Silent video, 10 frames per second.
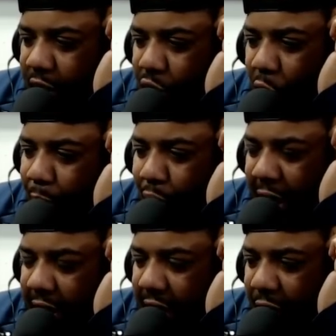You don't
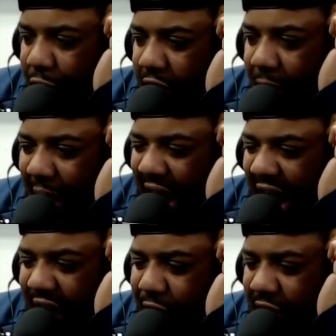break nothing up.
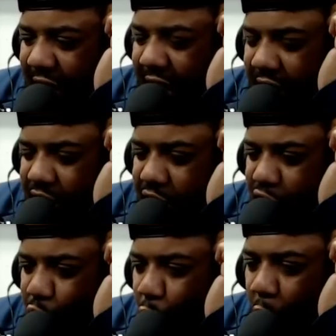Everything is
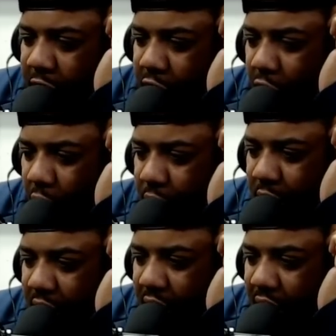just one go.
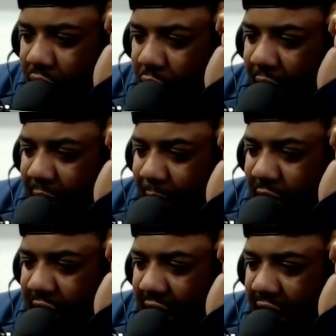You get what I'm
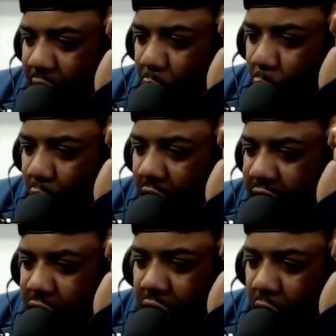saying?
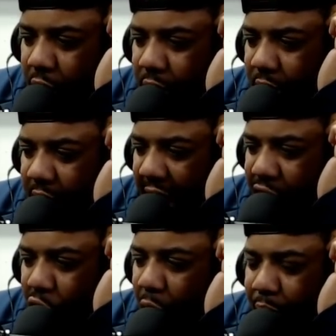One go.
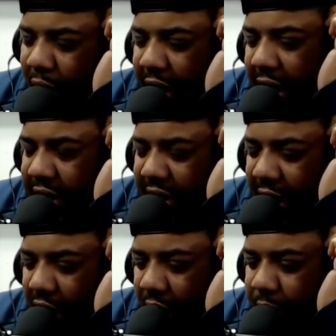Like you don't break
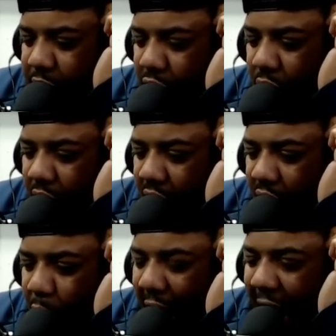anything up. So
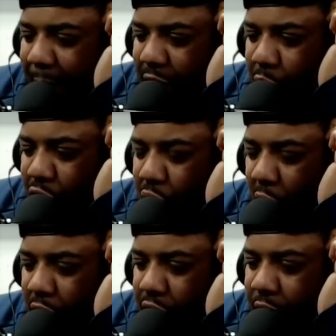what happens when you
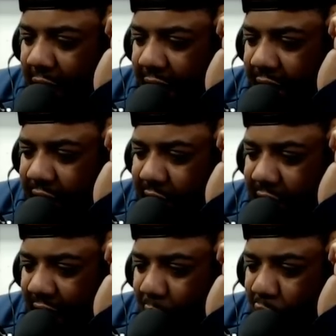go to do that is
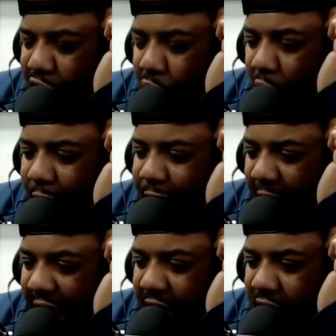that when you on
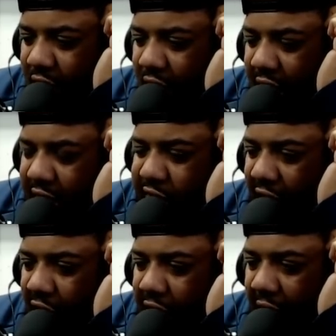fire, it's
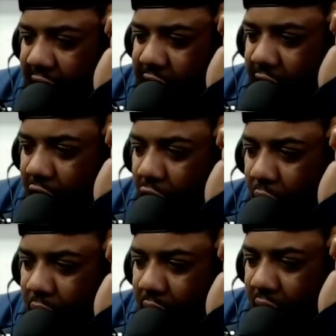like a constant
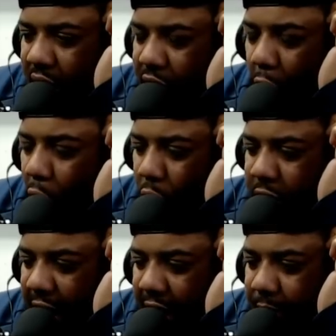go the whole
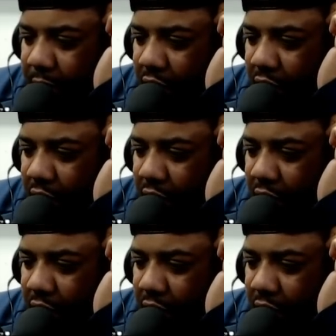time.